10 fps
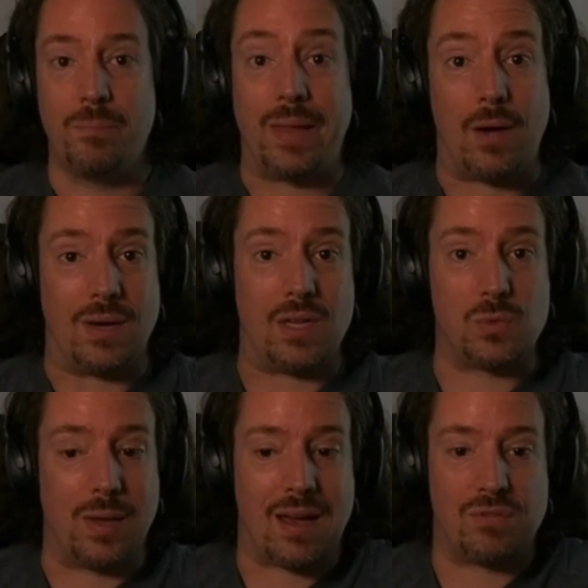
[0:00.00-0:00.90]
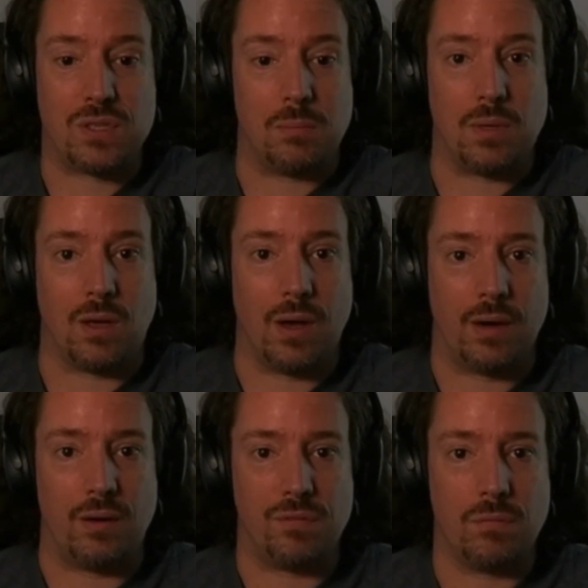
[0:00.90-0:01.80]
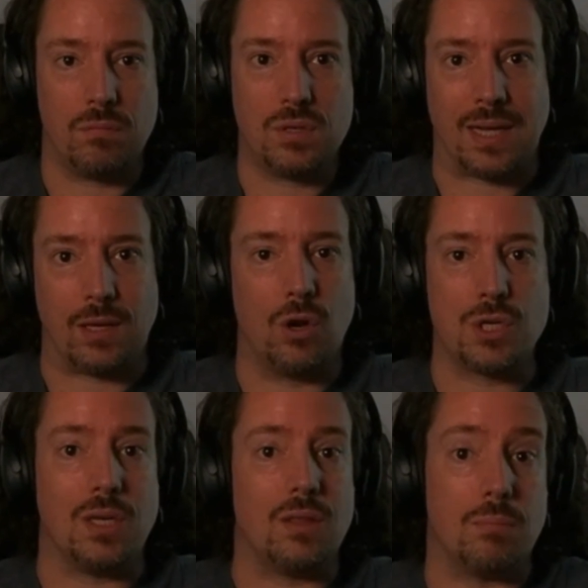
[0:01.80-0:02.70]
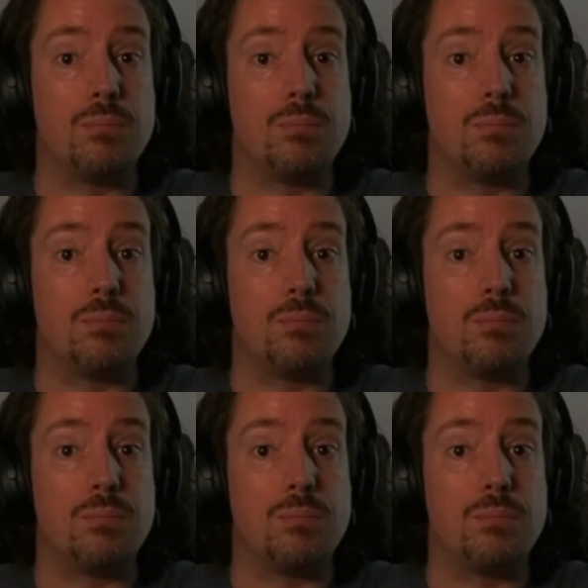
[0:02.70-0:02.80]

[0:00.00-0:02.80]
Nowadays we have similar kind of technology that